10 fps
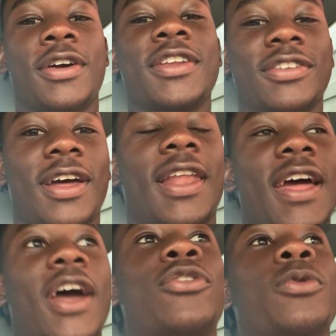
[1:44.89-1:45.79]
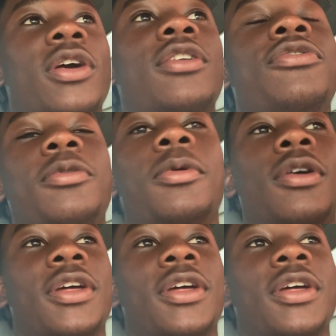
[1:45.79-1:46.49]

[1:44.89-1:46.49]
This is our last regular football